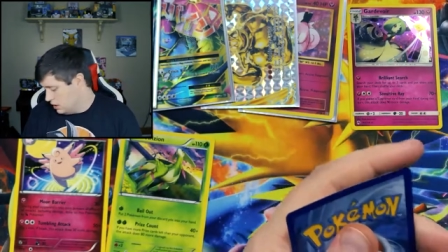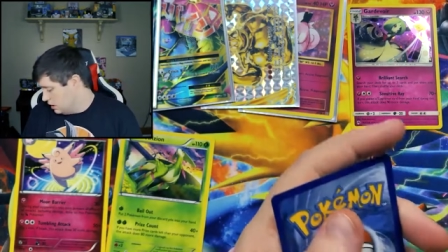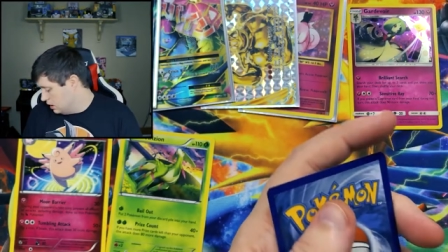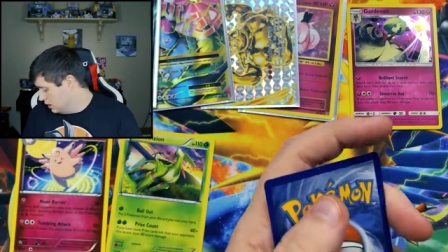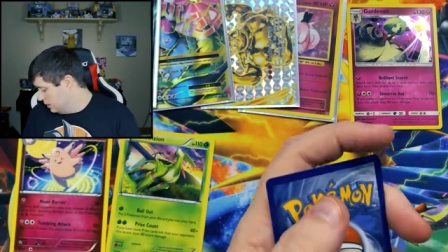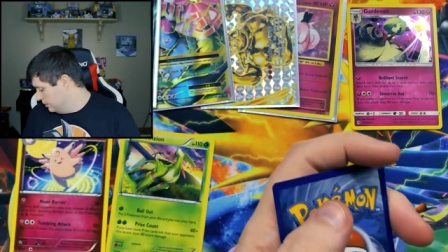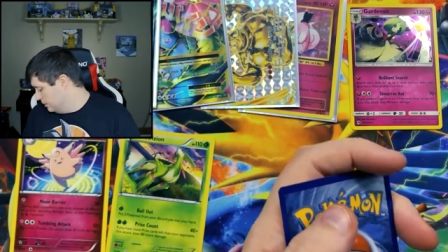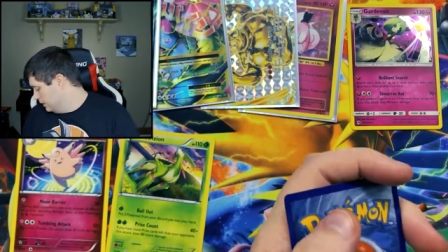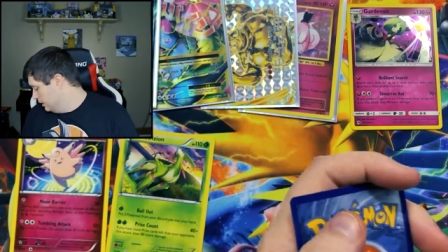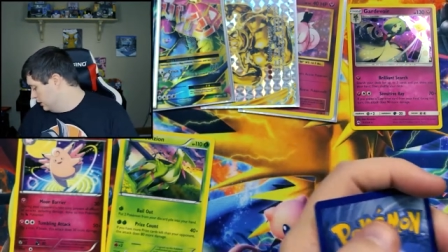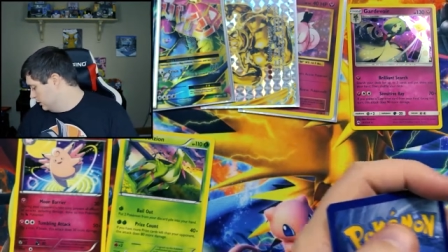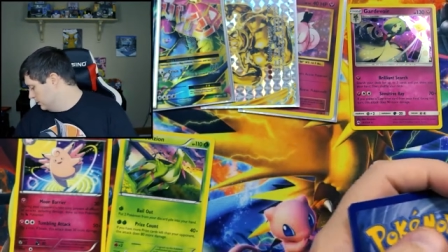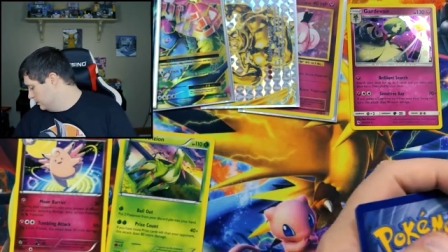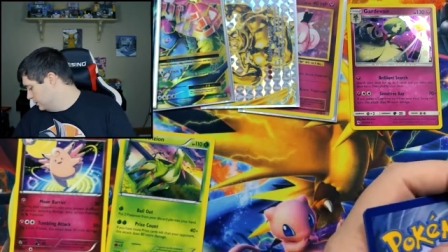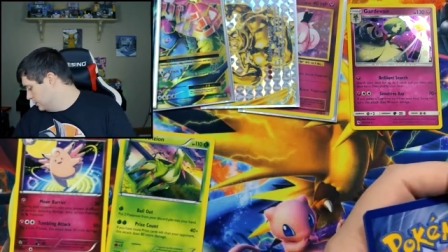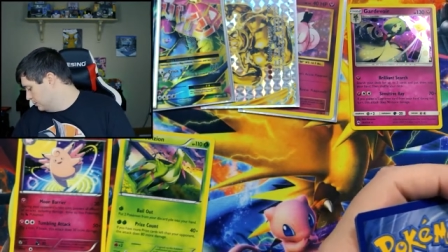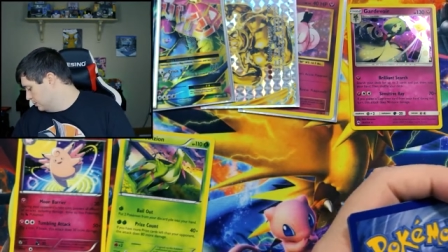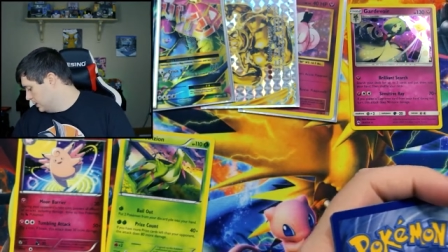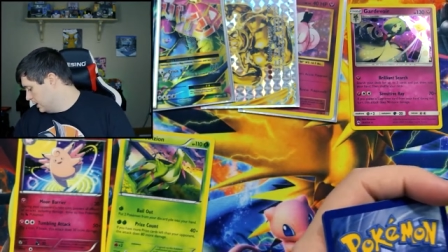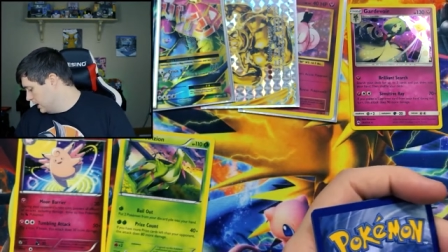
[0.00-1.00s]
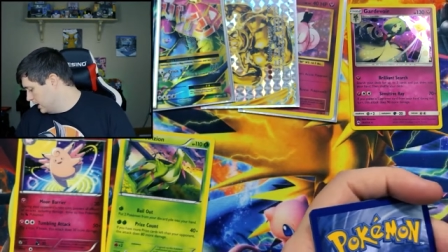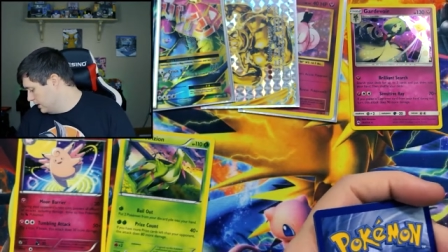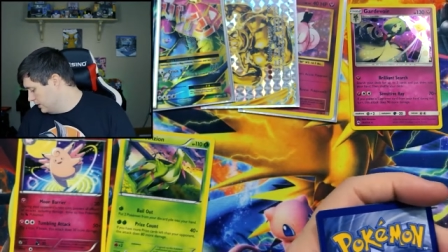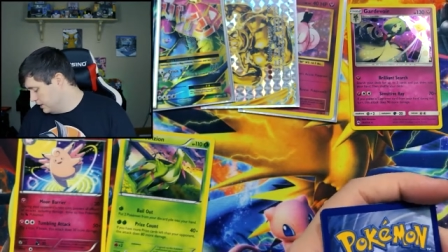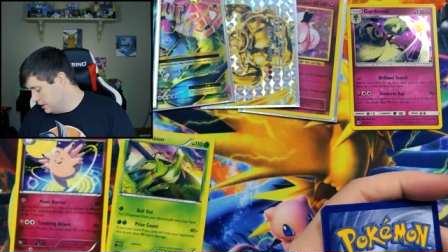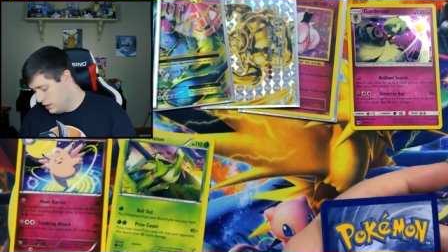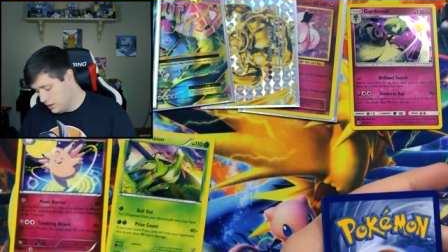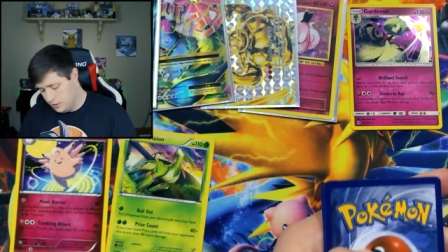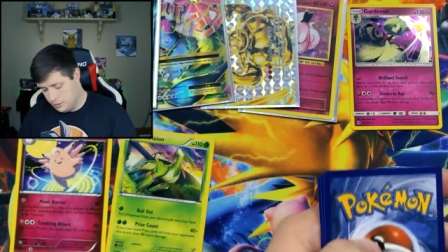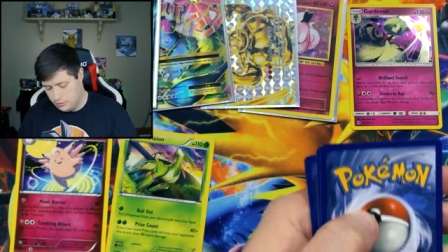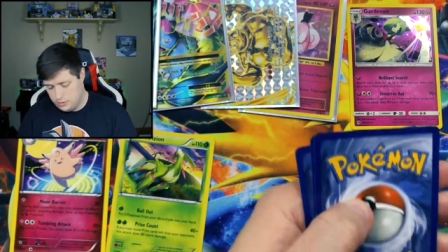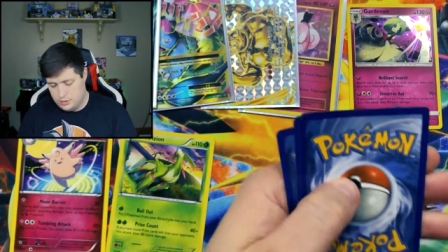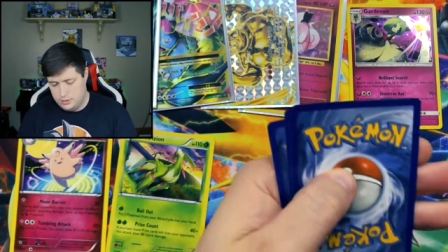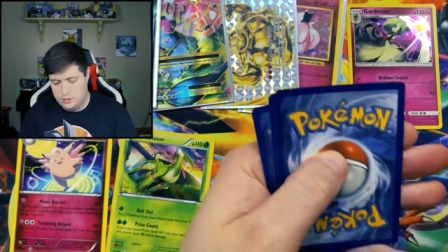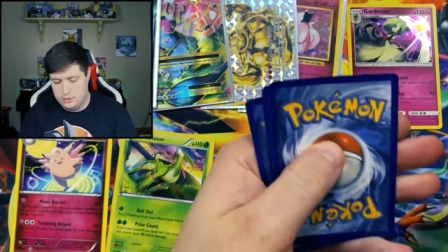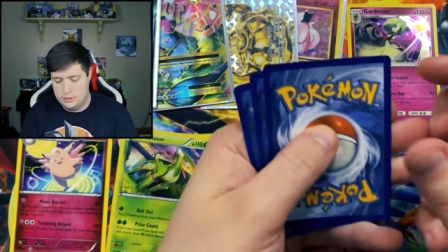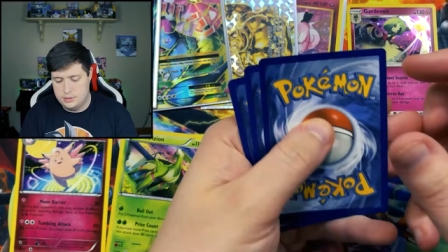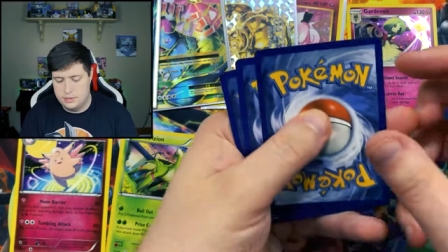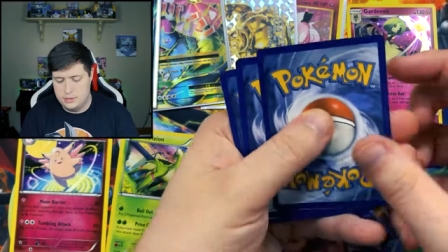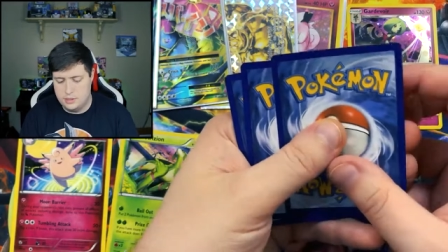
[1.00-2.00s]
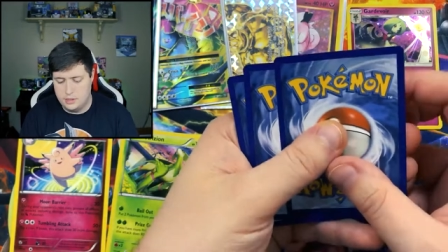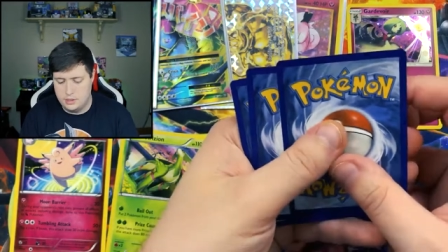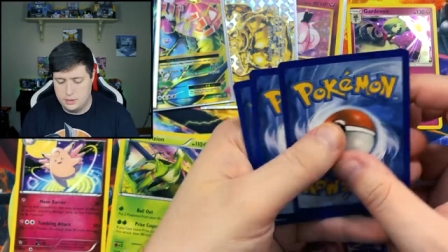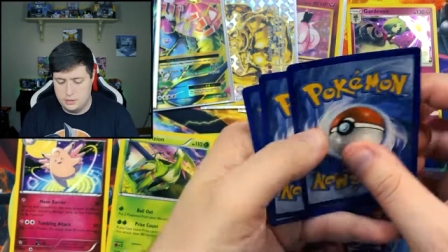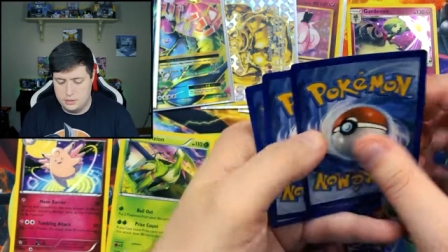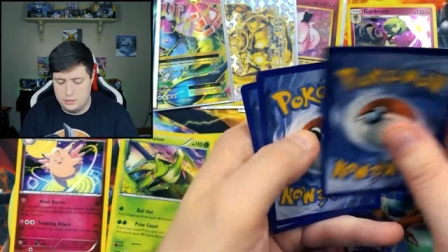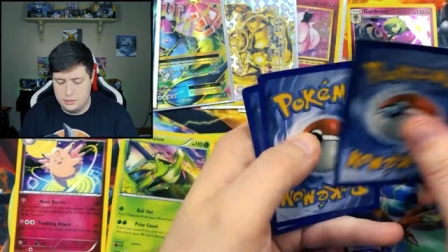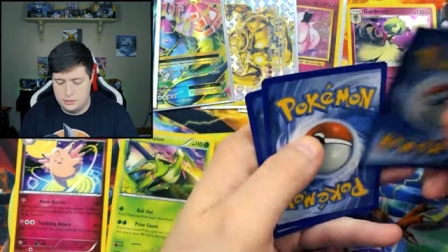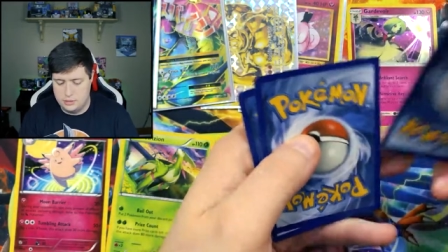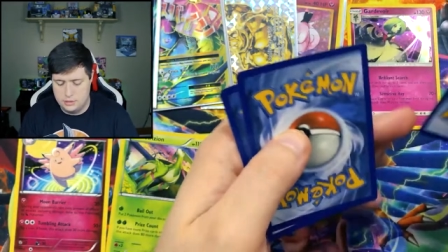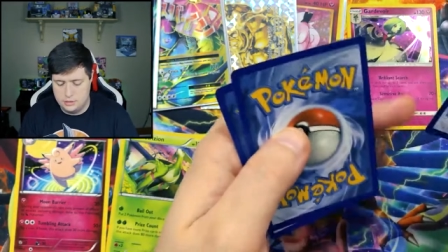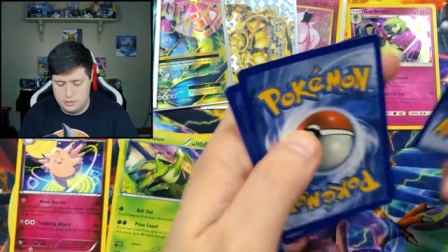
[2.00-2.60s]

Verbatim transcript: um, helped supply the other one. So